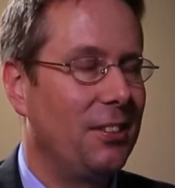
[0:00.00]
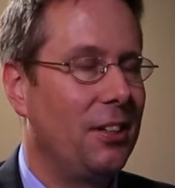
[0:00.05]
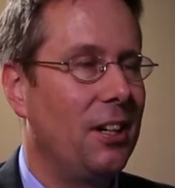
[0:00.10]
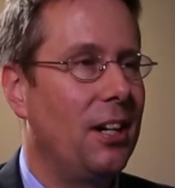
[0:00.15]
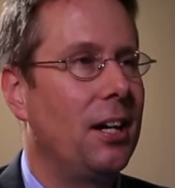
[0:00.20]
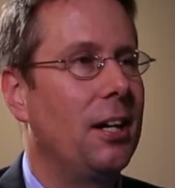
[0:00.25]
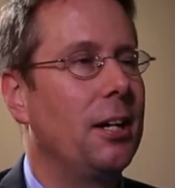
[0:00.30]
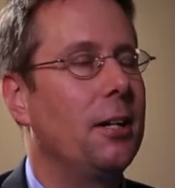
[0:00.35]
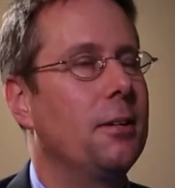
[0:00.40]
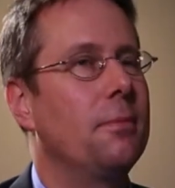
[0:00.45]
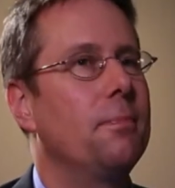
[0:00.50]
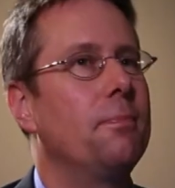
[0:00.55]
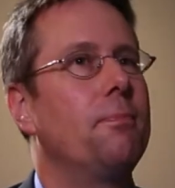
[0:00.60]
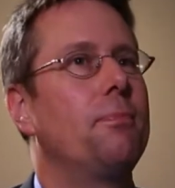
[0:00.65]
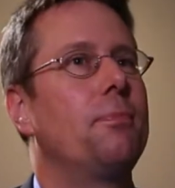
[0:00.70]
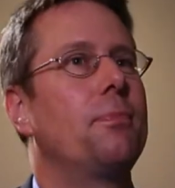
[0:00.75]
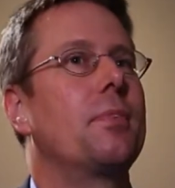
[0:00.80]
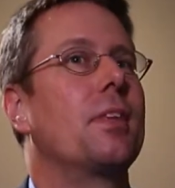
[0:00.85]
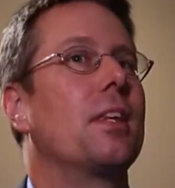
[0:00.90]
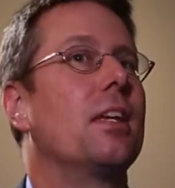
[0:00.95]

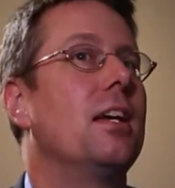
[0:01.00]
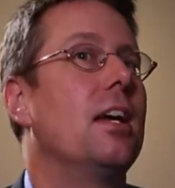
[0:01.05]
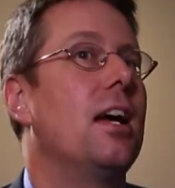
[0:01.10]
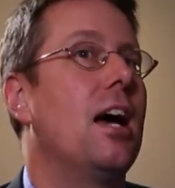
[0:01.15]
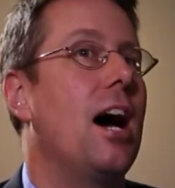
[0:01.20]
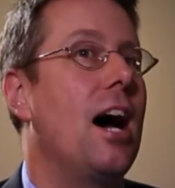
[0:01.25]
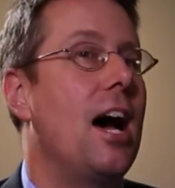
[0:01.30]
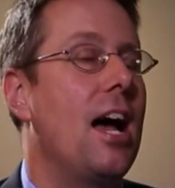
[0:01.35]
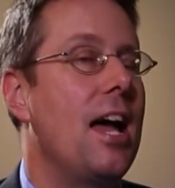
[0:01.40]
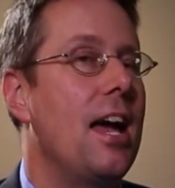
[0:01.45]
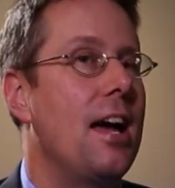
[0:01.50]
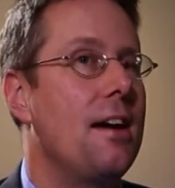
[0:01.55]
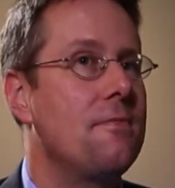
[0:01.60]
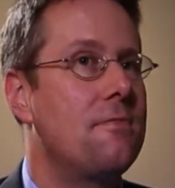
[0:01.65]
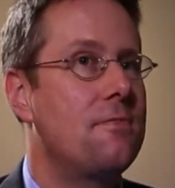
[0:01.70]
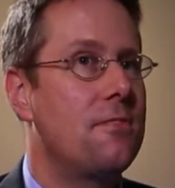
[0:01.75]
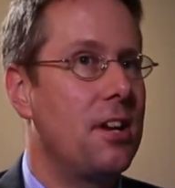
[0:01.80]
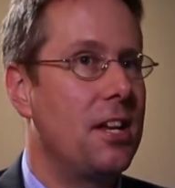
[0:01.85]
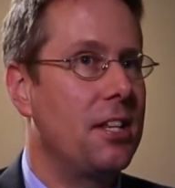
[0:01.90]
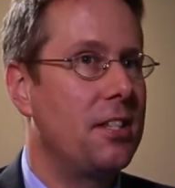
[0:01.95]
I have
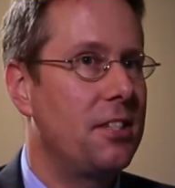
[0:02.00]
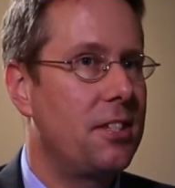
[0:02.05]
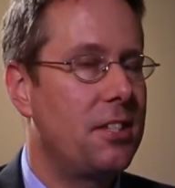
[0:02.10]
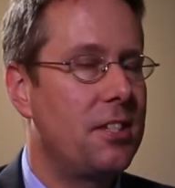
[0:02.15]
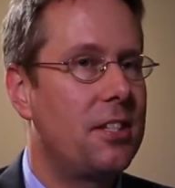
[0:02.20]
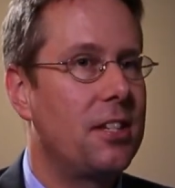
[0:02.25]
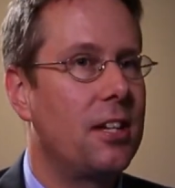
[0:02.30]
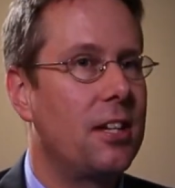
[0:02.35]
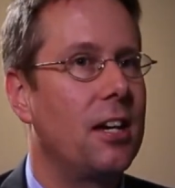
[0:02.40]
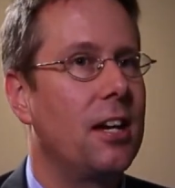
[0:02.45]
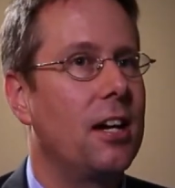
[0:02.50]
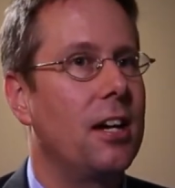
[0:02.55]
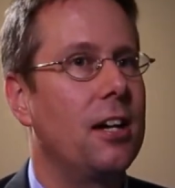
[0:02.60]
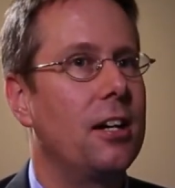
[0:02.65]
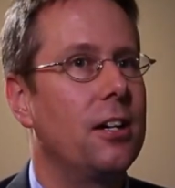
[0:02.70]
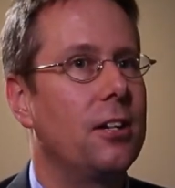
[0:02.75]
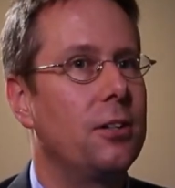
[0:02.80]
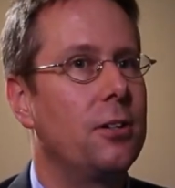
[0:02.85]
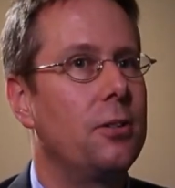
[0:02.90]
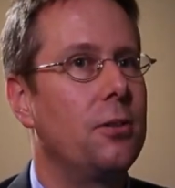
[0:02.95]
friends
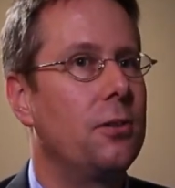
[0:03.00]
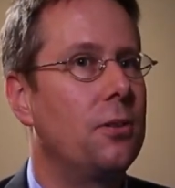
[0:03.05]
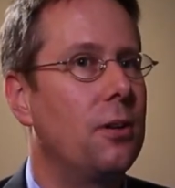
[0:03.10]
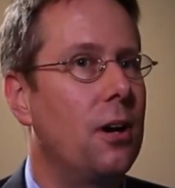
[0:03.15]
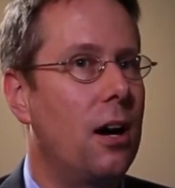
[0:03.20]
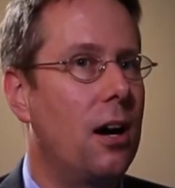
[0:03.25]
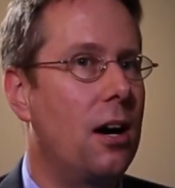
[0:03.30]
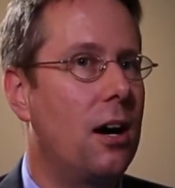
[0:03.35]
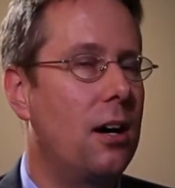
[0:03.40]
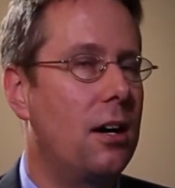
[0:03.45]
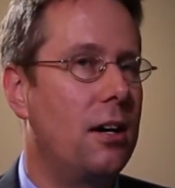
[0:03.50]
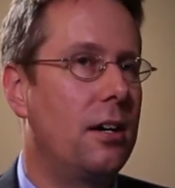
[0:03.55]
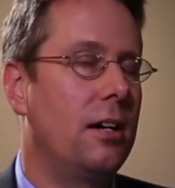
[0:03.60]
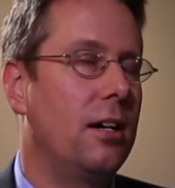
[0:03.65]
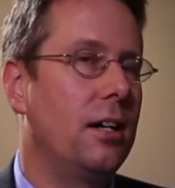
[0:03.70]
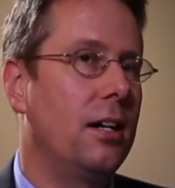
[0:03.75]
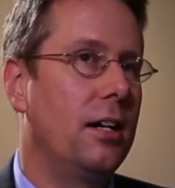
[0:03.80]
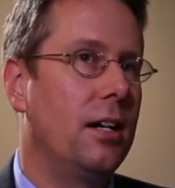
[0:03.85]
who are